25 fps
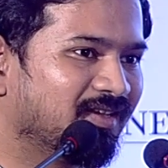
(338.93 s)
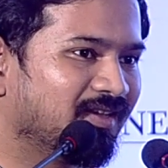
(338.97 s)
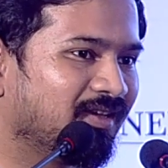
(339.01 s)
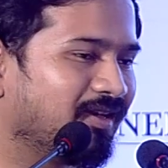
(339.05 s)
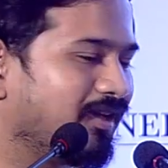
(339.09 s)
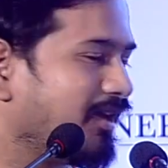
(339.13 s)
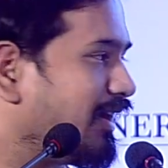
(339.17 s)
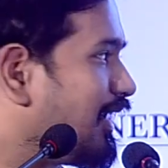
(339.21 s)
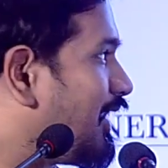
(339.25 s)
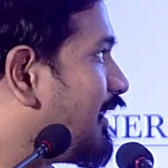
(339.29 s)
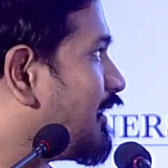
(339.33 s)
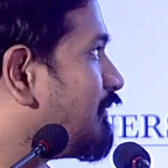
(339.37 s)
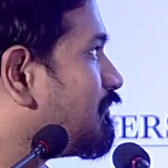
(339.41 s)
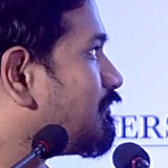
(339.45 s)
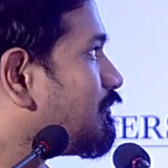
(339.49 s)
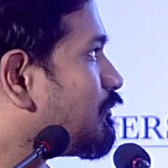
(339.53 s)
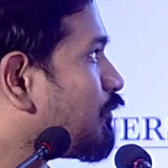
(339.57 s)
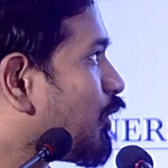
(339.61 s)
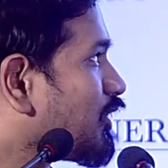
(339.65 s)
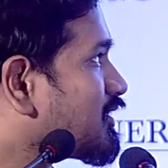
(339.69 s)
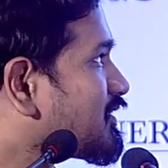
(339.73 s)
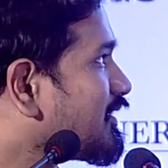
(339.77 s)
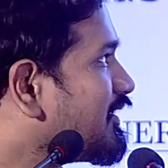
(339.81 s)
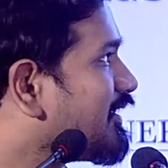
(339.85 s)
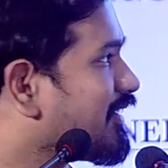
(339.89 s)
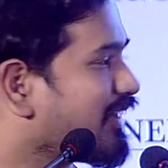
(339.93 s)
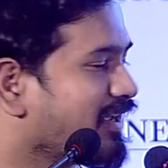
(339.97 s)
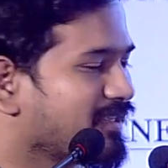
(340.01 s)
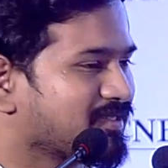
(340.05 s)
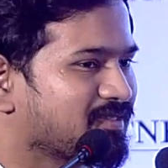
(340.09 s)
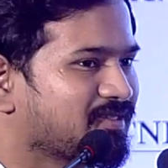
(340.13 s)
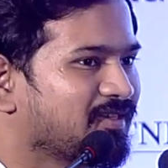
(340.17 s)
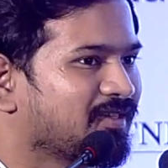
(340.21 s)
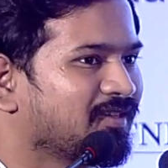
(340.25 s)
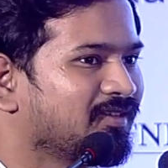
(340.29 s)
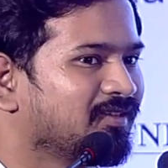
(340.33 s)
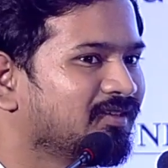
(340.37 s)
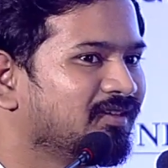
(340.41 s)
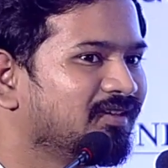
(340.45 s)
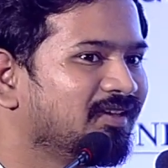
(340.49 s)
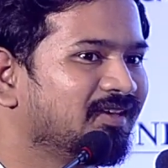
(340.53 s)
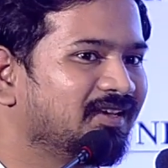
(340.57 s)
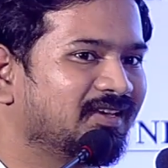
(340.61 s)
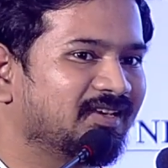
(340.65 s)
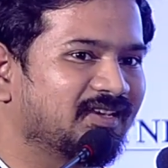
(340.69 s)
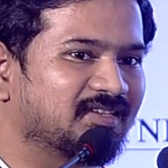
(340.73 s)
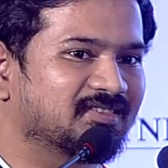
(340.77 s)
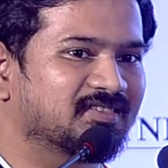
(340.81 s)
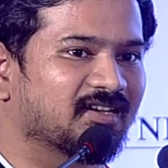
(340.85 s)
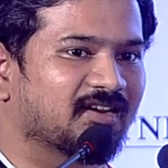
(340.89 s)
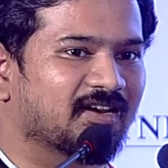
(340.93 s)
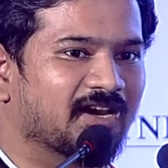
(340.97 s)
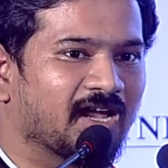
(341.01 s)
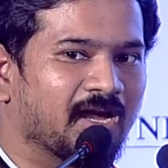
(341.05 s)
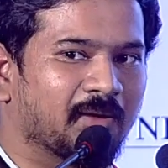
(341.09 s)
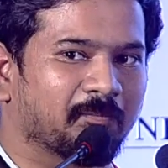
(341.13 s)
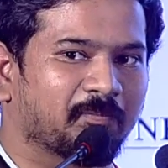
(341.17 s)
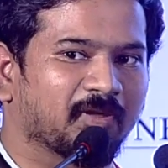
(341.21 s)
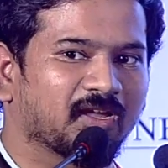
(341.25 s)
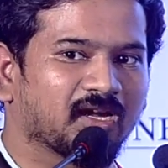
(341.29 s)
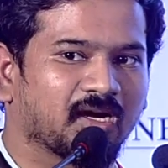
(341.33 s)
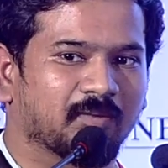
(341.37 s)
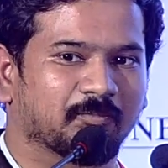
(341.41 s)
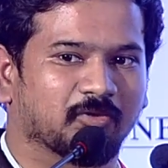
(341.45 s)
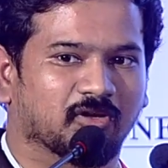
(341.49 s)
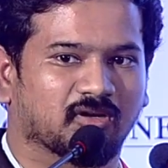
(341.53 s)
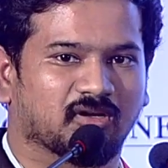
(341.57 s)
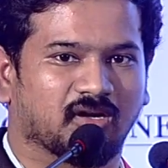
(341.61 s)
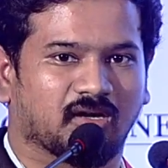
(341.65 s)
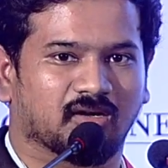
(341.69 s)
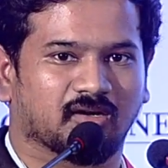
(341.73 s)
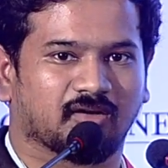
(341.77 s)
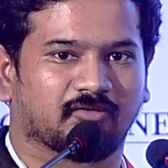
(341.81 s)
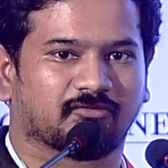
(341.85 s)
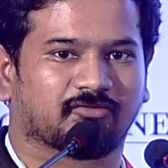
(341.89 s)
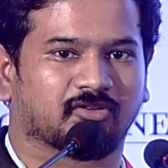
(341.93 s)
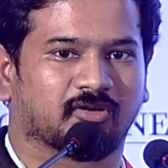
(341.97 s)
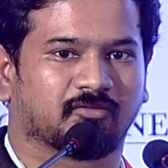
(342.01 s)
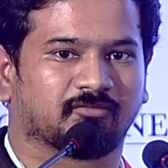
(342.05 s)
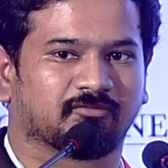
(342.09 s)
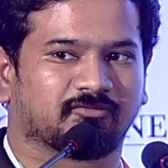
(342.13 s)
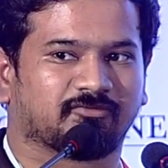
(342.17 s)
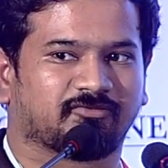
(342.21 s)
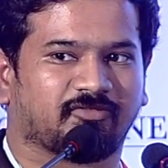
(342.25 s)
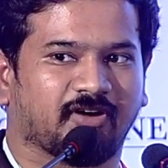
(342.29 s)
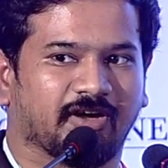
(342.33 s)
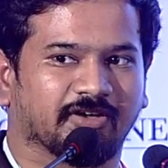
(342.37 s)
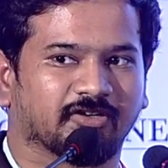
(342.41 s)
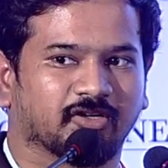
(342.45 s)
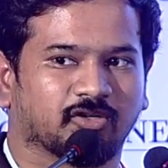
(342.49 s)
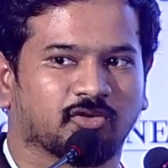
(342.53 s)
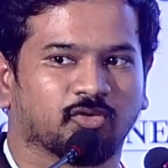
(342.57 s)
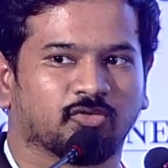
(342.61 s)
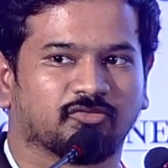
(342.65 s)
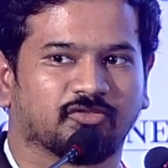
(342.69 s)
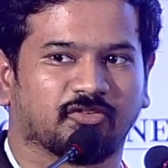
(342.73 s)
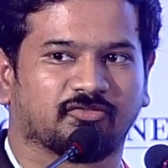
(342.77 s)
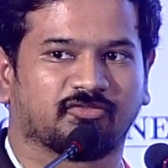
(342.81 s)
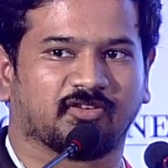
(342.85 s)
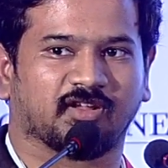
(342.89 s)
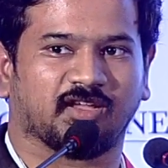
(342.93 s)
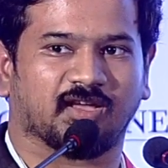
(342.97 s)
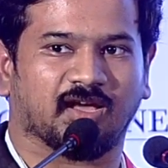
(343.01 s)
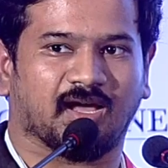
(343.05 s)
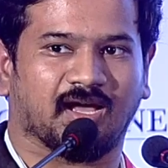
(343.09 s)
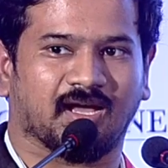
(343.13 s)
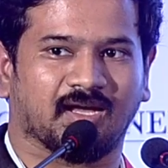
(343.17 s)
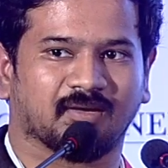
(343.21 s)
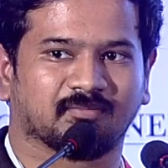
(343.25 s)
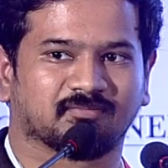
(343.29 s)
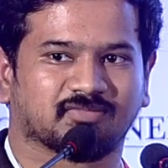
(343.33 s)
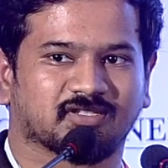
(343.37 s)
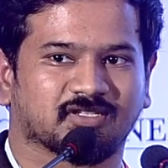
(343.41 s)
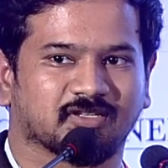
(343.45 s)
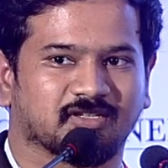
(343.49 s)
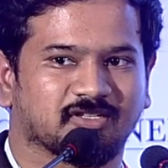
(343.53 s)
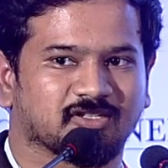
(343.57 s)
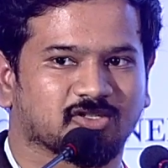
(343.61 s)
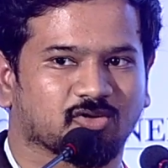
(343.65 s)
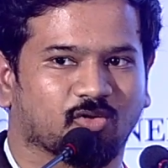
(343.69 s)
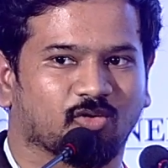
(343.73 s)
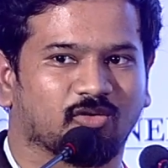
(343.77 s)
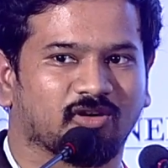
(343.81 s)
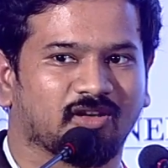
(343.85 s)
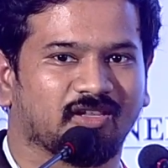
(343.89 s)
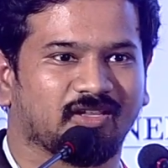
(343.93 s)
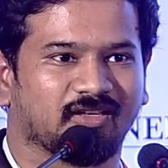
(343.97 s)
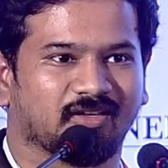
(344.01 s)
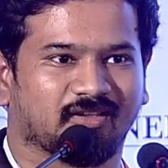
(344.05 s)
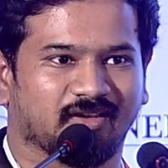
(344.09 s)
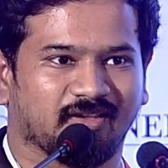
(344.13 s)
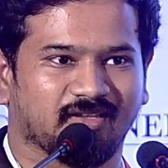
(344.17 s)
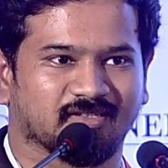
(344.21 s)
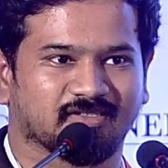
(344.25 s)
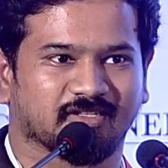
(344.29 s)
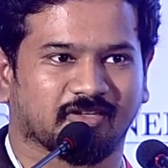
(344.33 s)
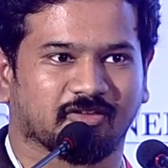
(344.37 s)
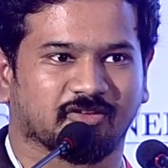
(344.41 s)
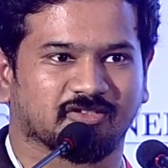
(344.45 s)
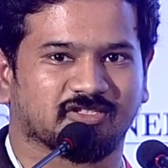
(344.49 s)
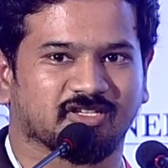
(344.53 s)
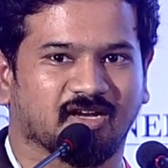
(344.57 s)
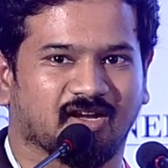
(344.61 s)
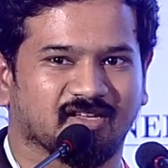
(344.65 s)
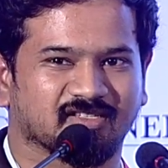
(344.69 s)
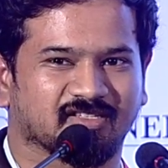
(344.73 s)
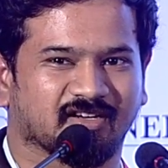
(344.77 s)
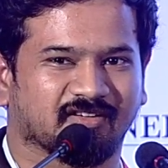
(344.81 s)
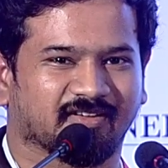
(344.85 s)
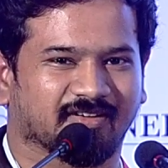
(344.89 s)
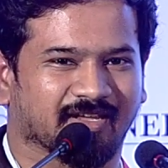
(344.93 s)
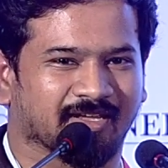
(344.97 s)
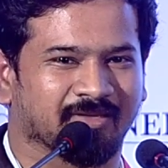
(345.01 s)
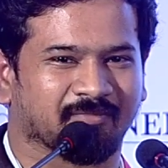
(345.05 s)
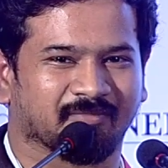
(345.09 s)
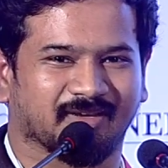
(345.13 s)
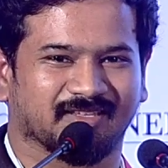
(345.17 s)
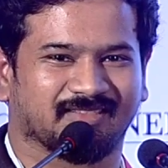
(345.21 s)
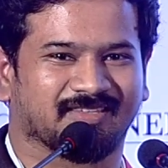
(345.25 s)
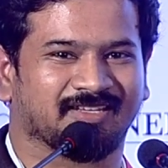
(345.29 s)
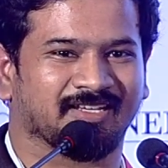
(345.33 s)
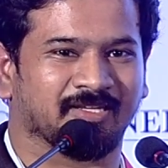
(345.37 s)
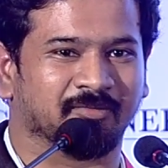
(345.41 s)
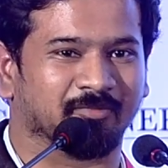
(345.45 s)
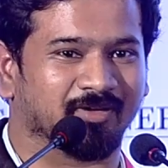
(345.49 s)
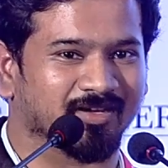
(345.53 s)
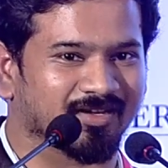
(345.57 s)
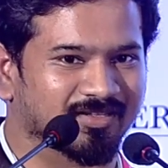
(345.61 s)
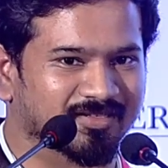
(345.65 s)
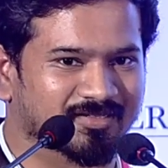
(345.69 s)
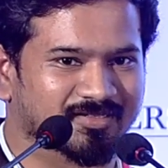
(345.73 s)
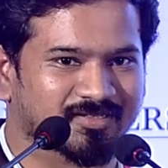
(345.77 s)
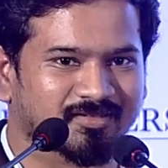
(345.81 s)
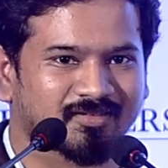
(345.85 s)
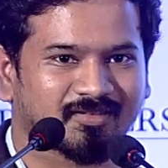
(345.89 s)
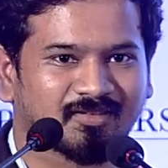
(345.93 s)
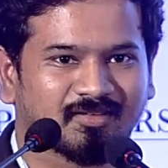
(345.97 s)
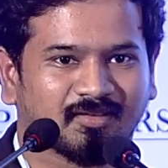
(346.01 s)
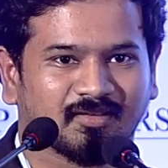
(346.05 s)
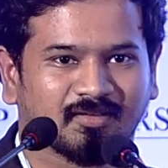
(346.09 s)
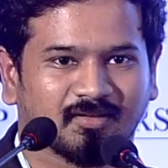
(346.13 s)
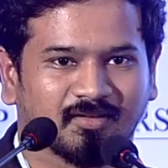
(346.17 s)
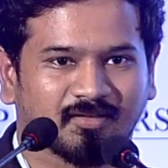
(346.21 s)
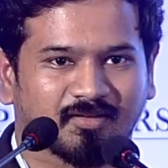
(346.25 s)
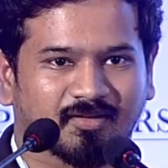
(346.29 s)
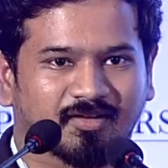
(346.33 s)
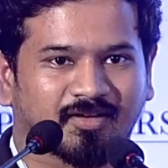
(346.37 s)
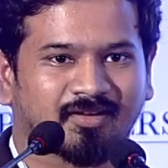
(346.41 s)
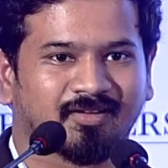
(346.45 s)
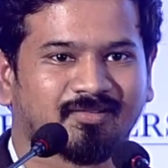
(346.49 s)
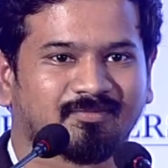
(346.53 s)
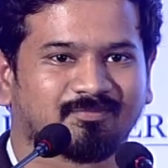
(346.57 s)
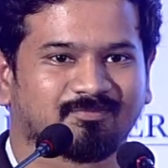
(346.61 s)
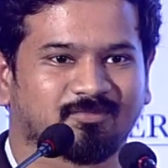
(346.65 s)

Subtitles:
And what's interesting is that ramping up your current from 5 to 250 amps is only increasing your charging time by 3 minutes, right?